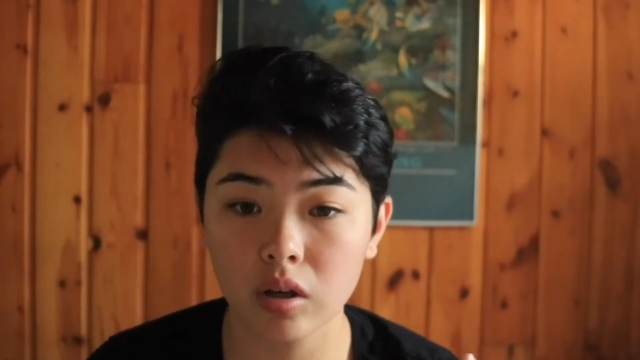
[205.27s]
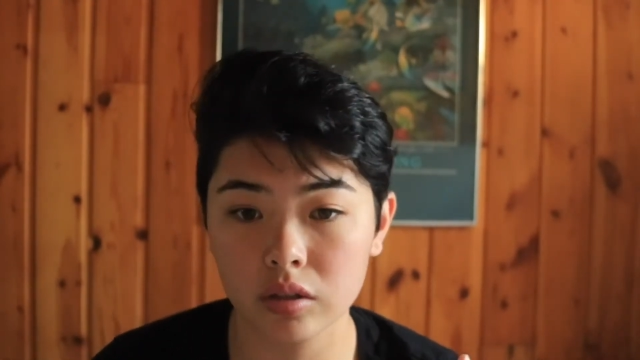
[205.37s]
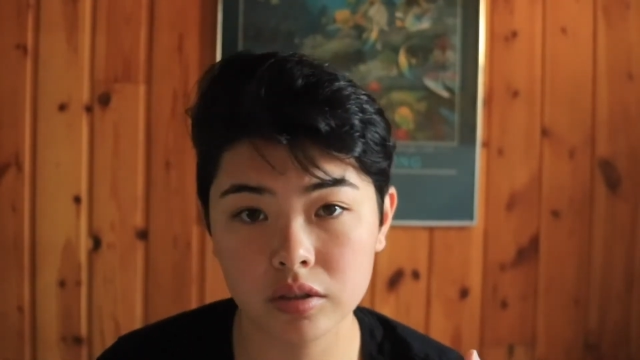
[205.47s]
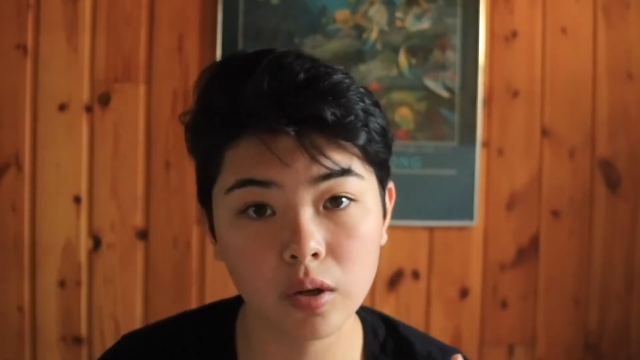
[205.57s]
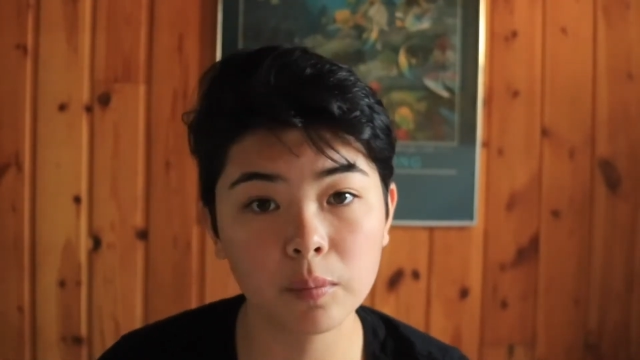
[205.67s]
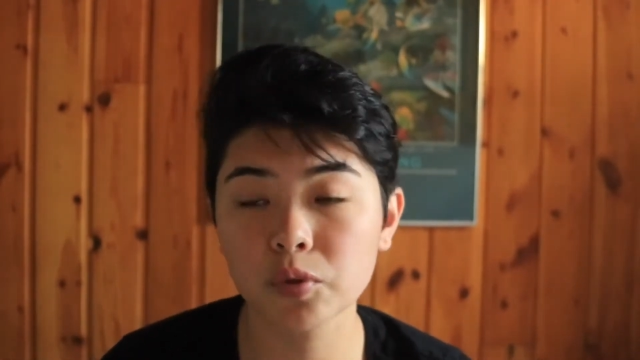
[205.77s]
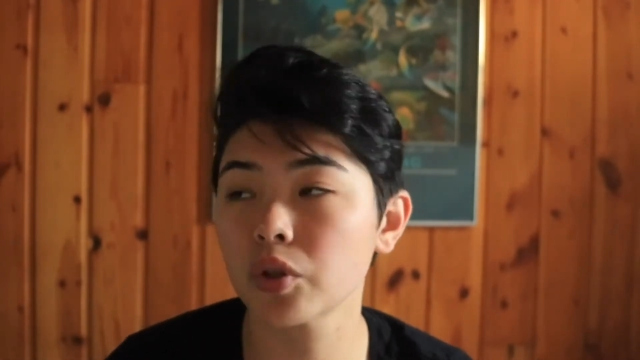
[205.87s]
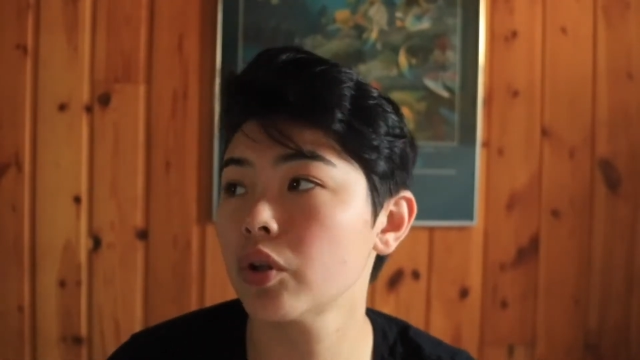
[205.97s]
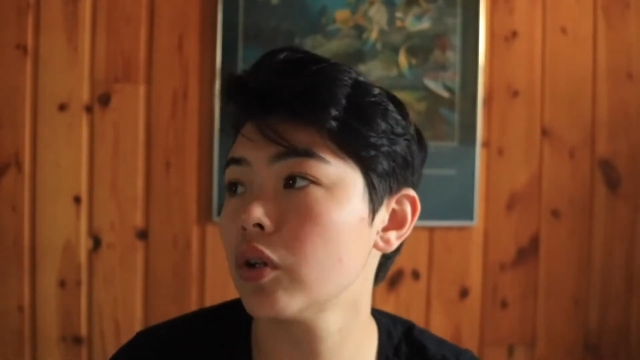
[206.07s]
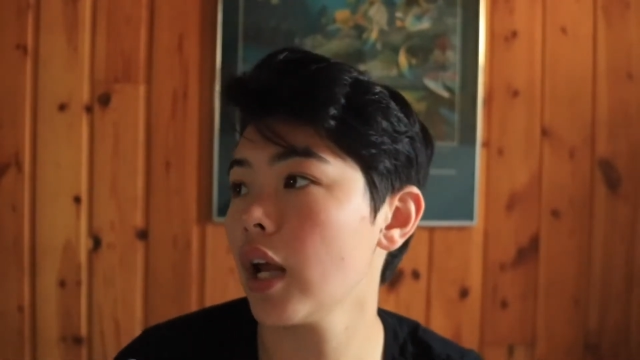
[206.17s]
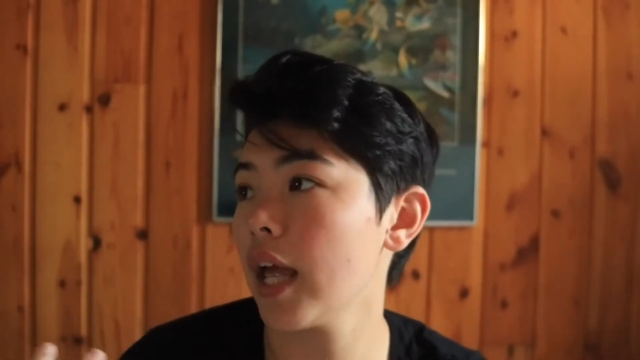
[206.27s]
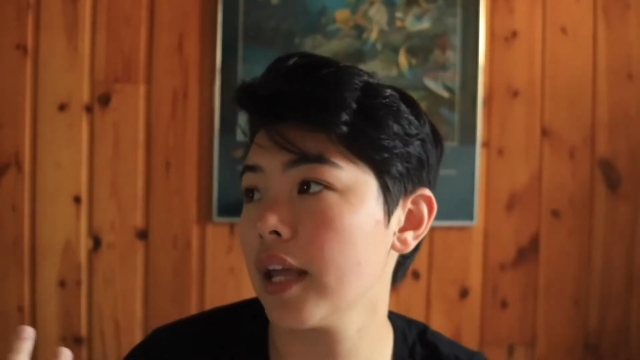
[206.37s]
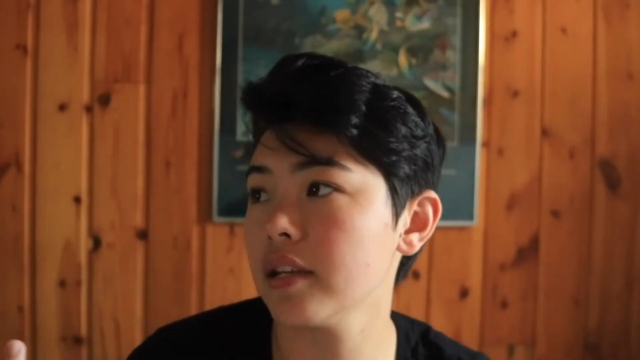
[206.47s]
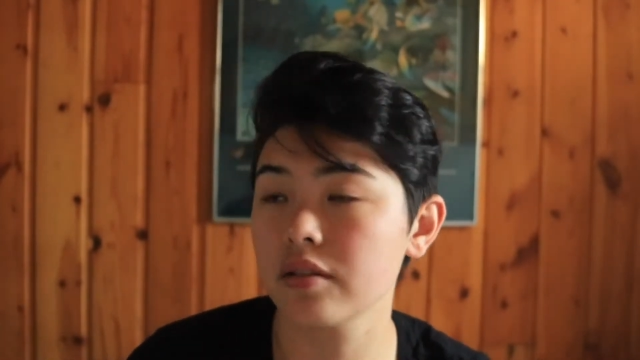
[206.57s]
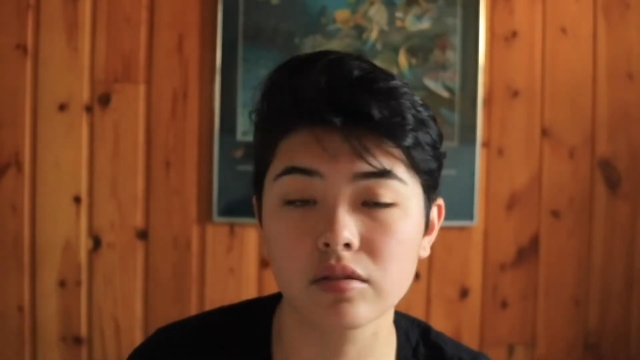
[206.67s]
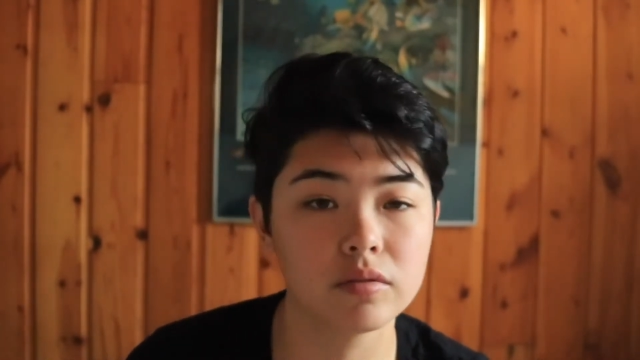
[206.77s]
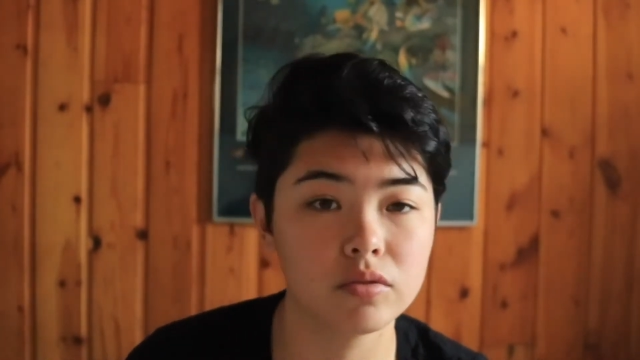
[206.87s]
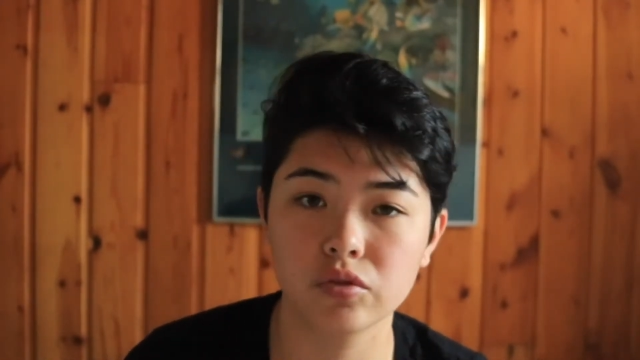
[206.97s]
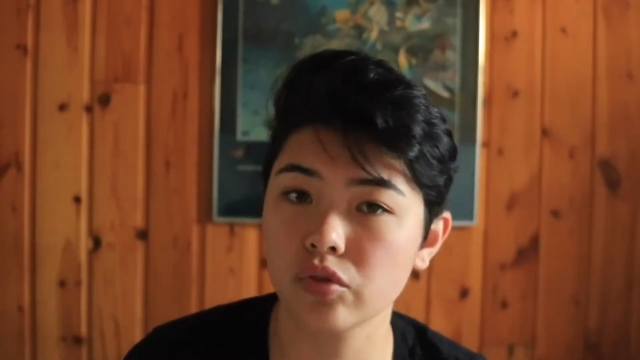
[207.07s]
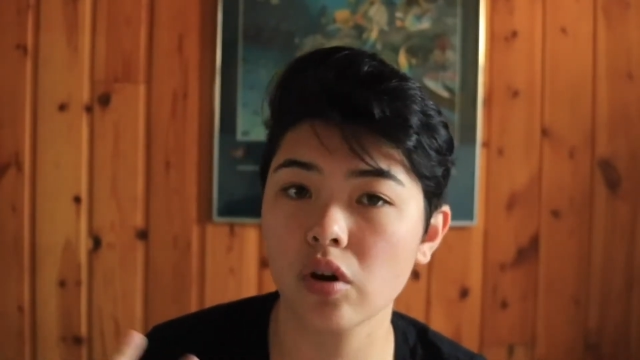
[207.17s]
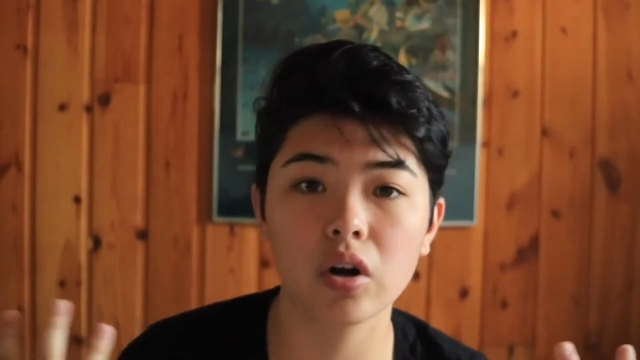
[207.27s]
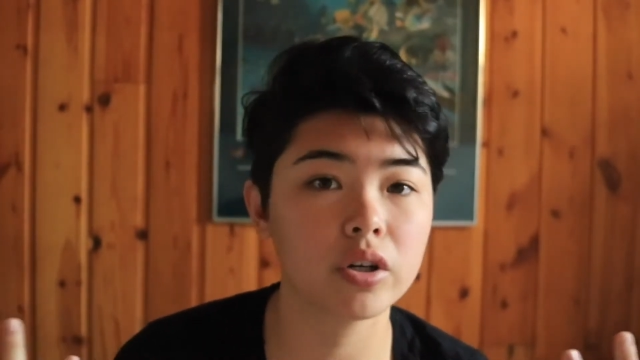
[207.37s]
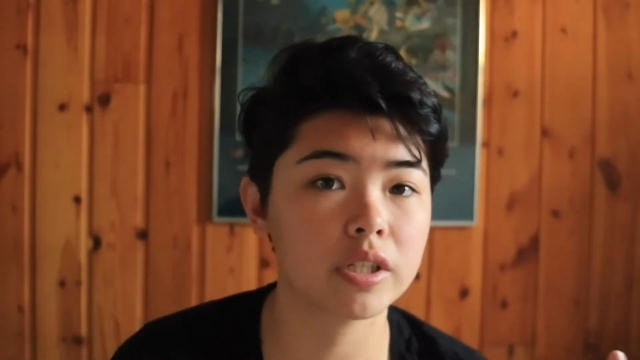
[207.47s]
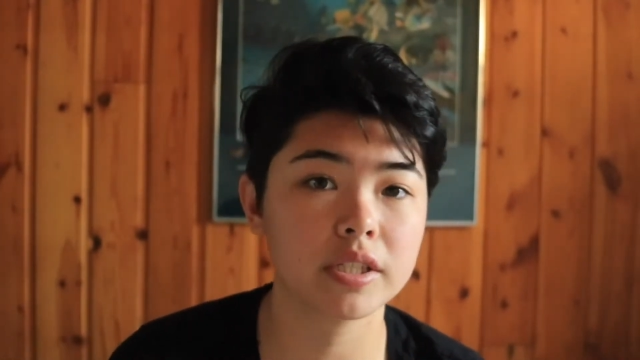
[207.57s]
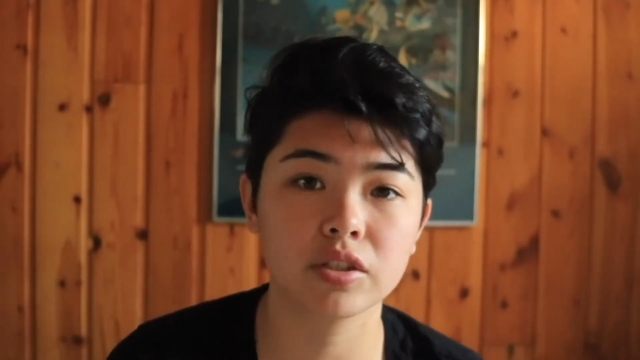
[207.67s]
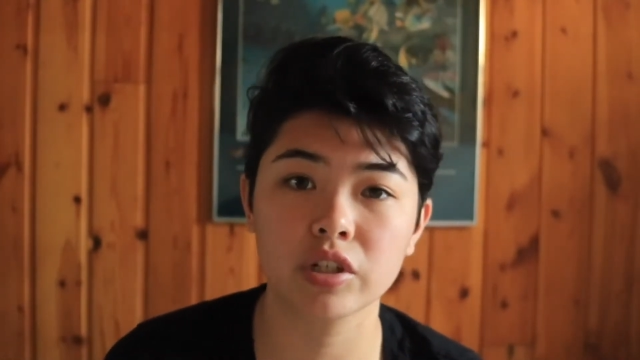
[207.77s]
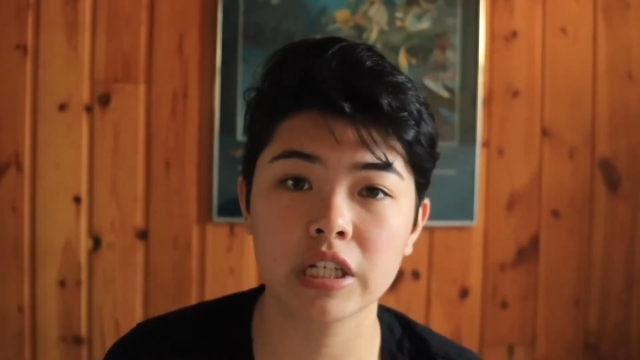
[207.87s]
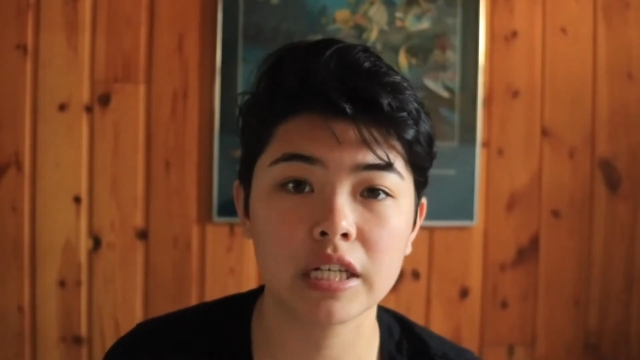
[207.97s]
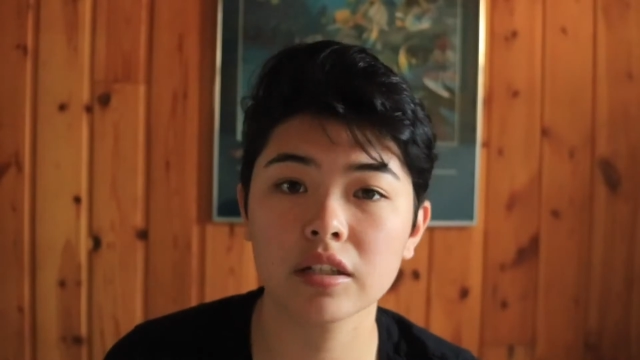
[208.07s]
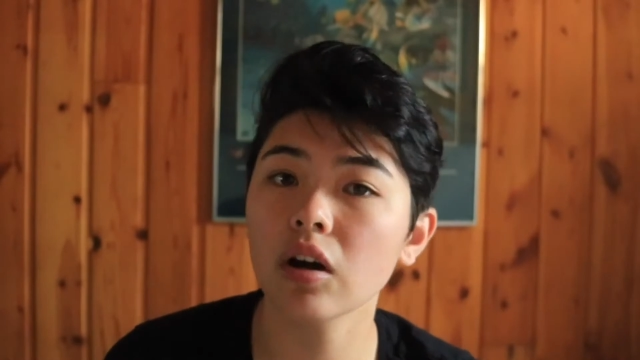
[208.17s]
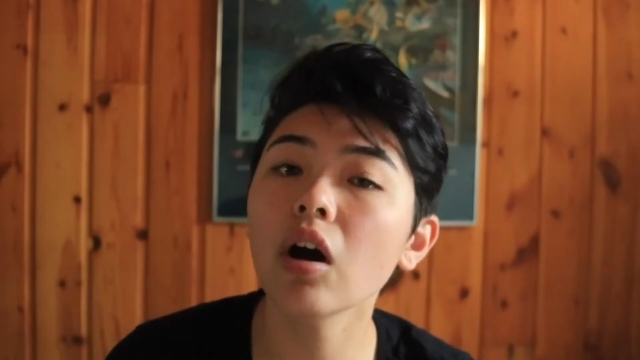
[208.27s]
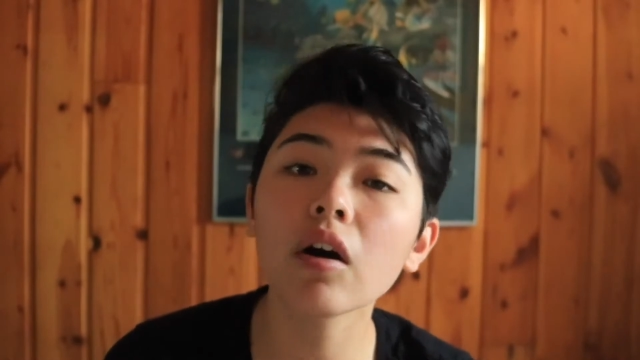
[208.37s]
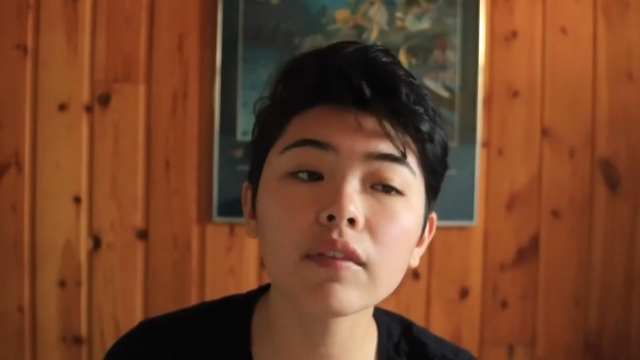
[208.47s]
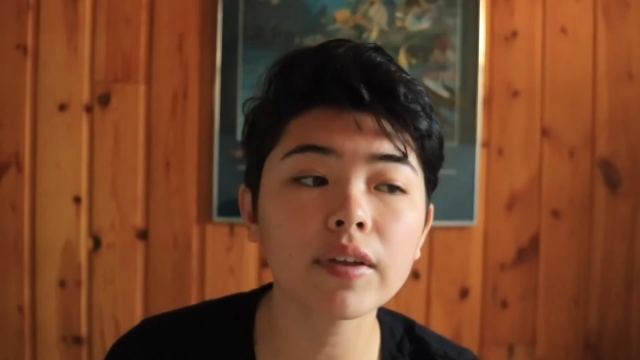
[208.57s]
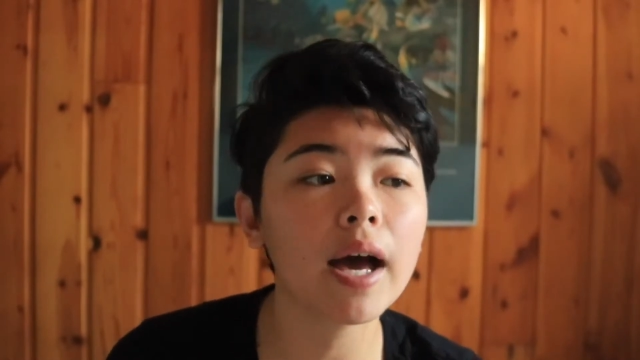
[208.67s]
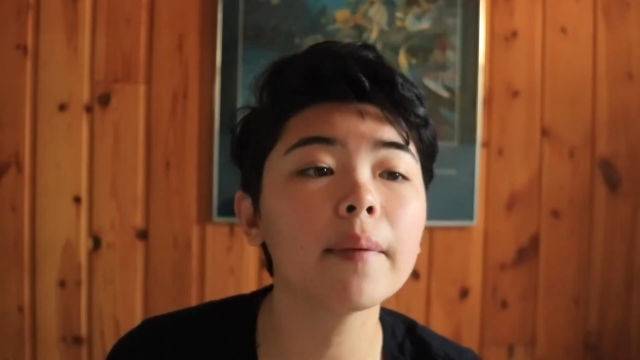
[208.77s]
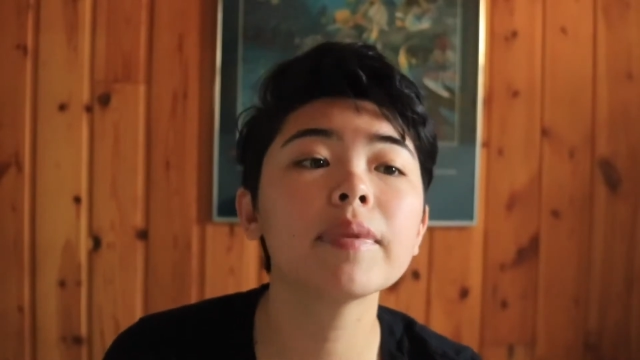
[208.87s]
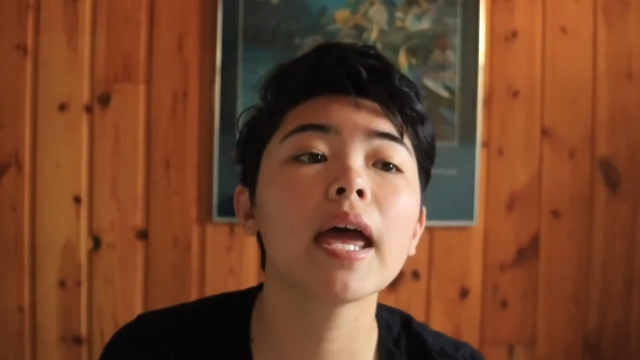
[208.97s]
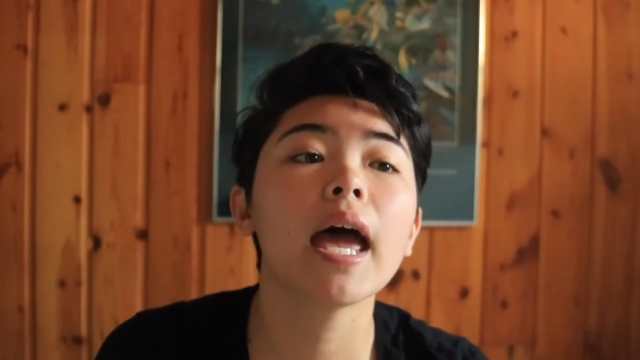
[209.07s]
sculpture and artistry and all of that.